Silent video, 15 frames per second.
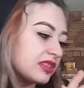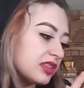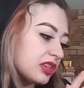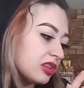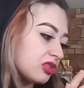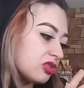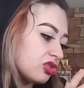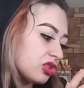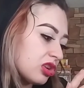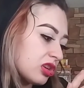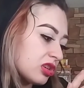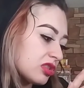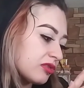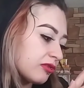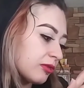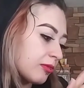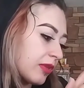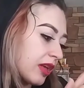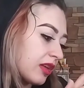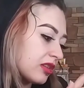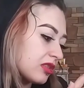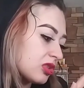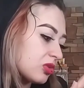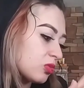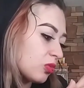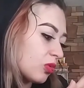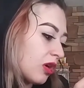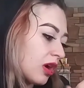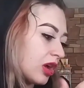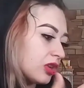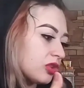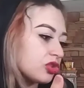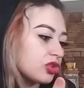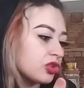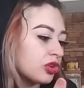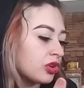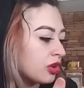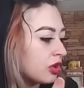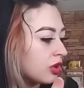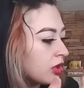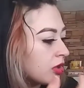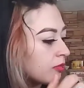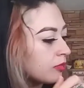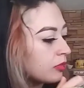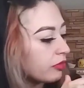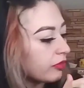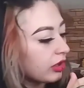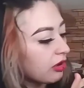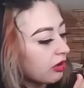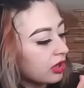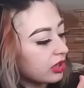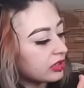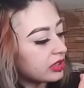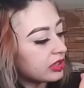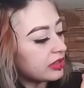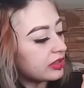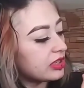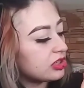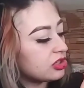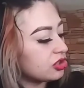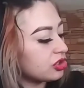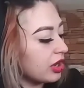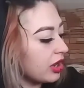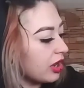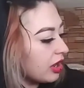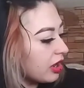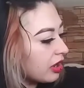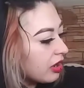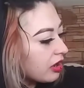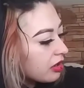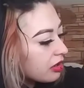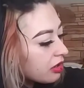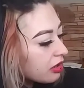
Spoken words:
see it just from that swatch. Moving on to this shade,